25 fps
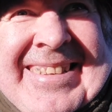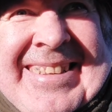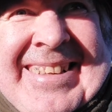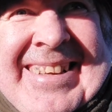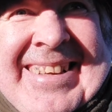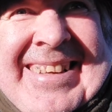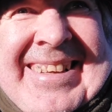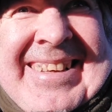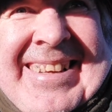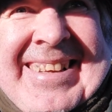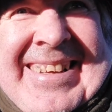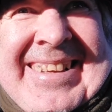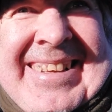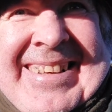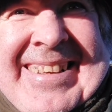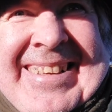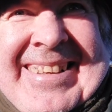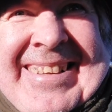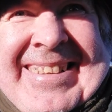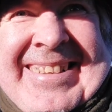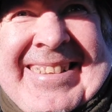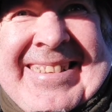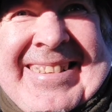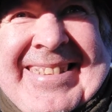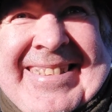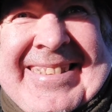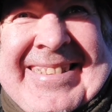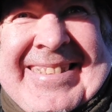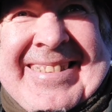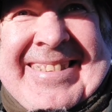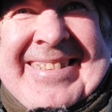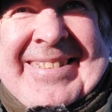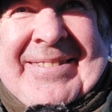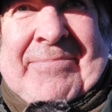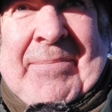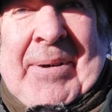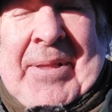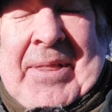
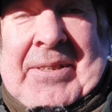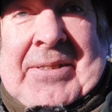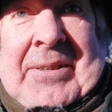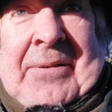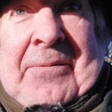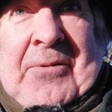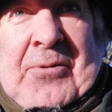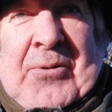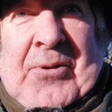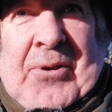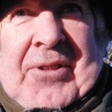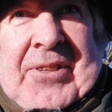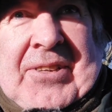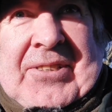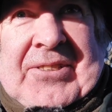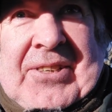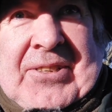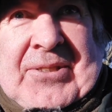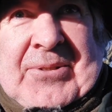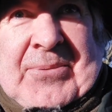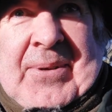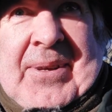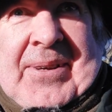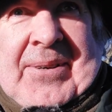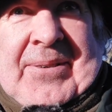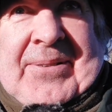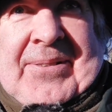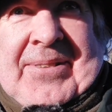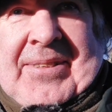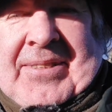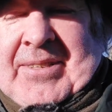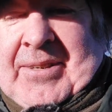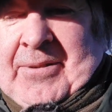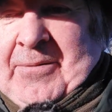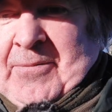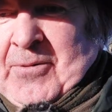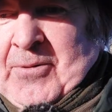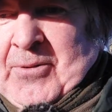but there's a few others as well. There's
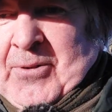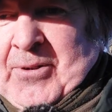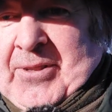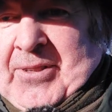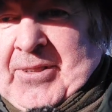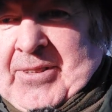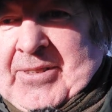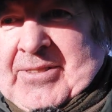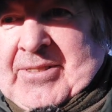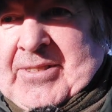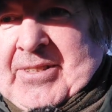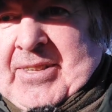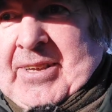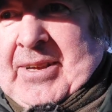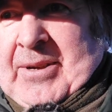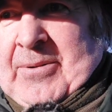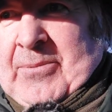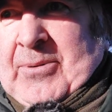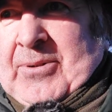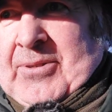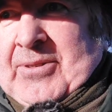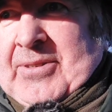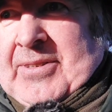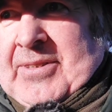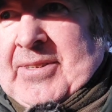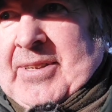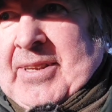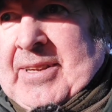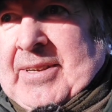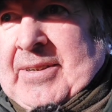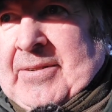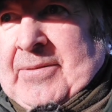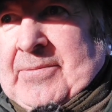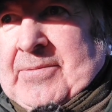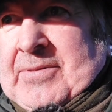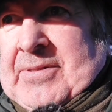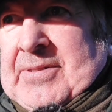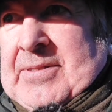a few others that I want,
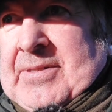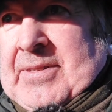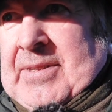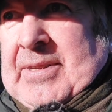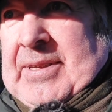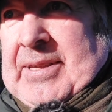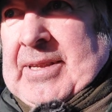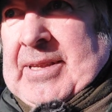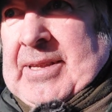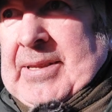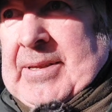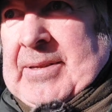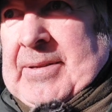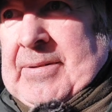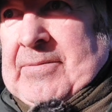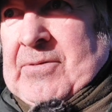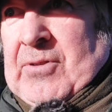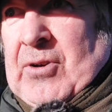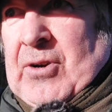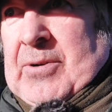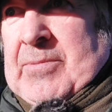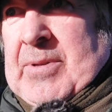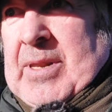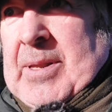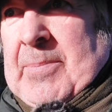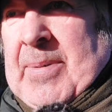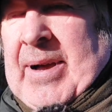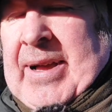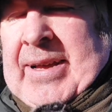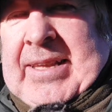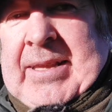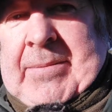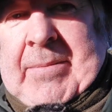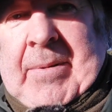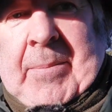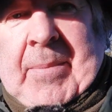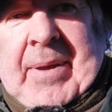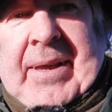that I've got in the back
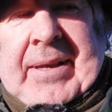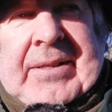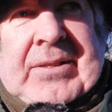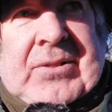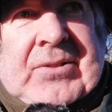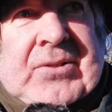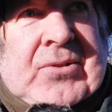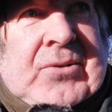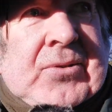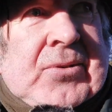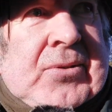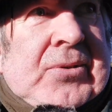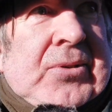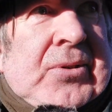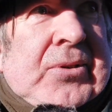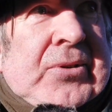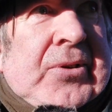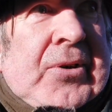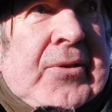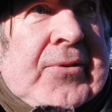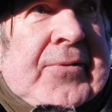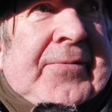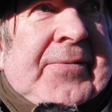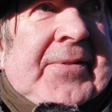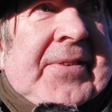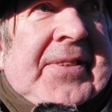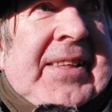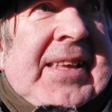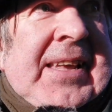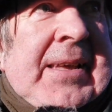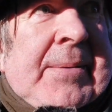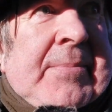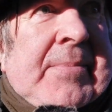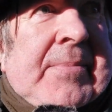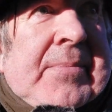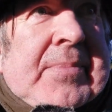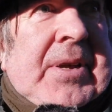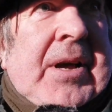of my mind, so look out for
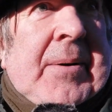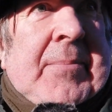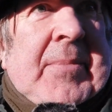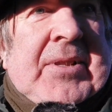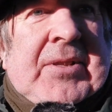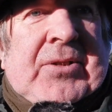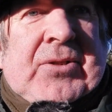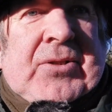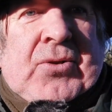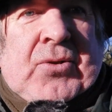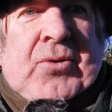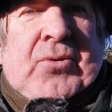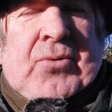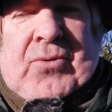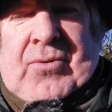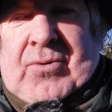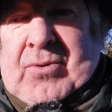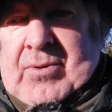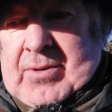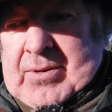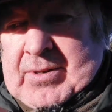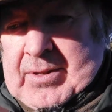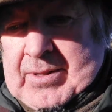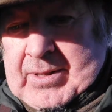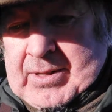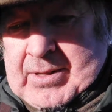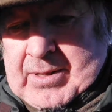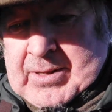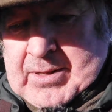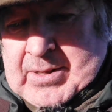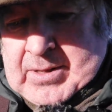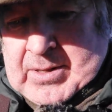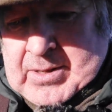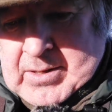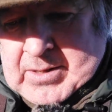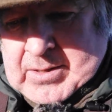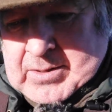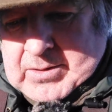them coming soon.
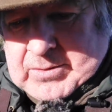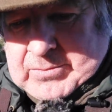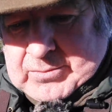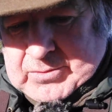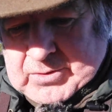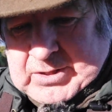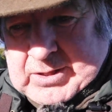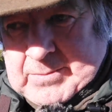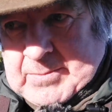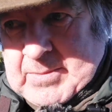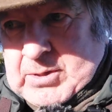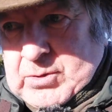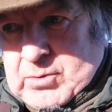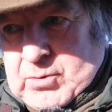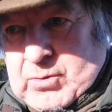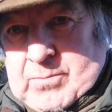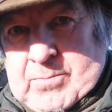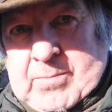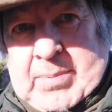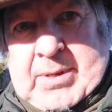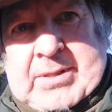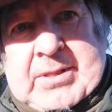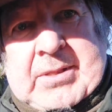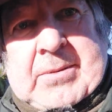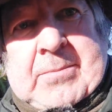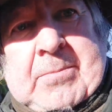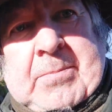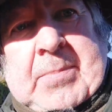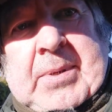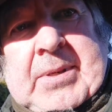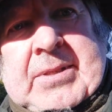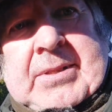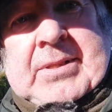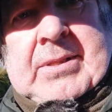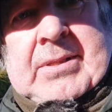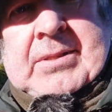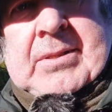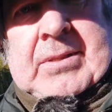You'll see me doing bits and
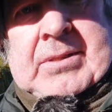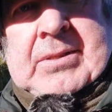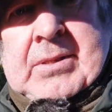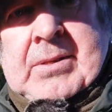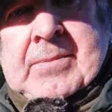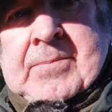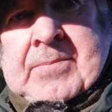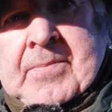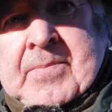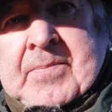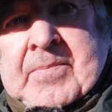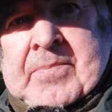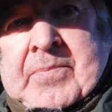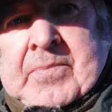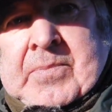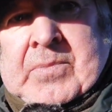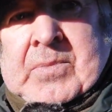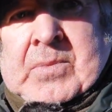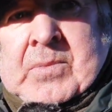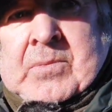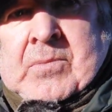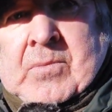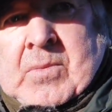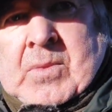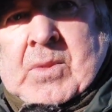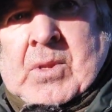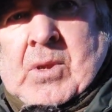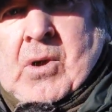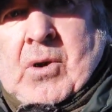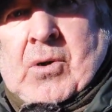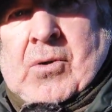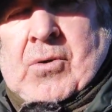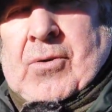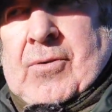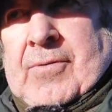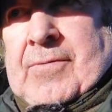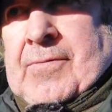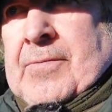pieces
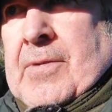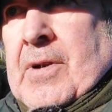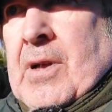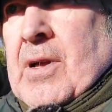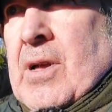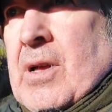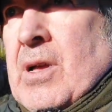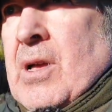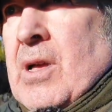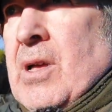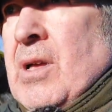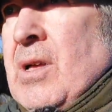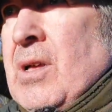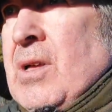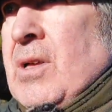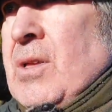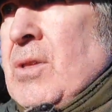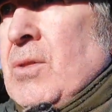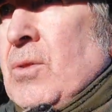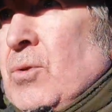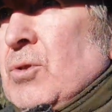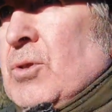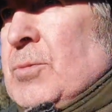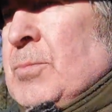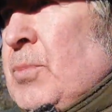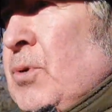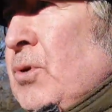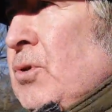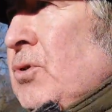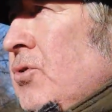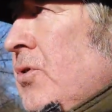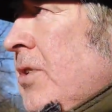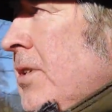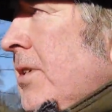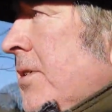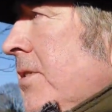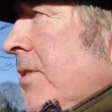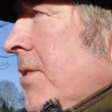of those
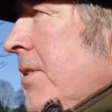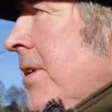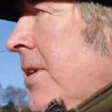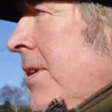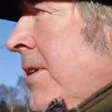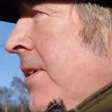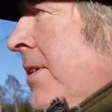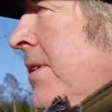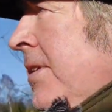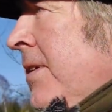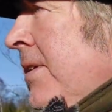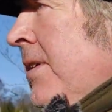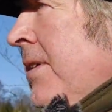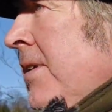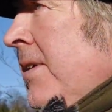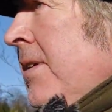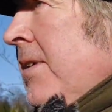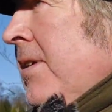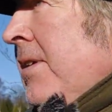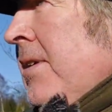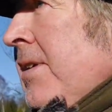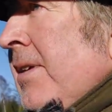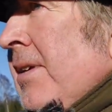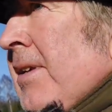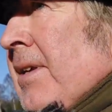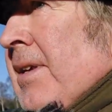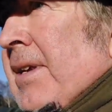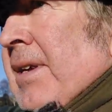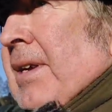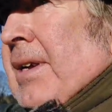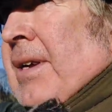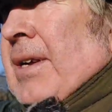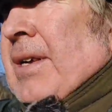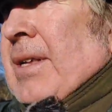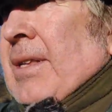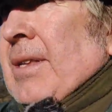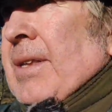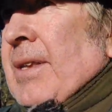portraits
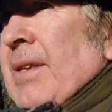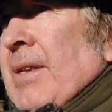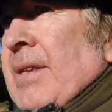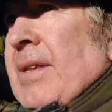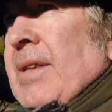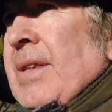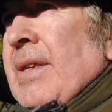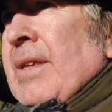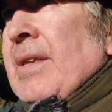and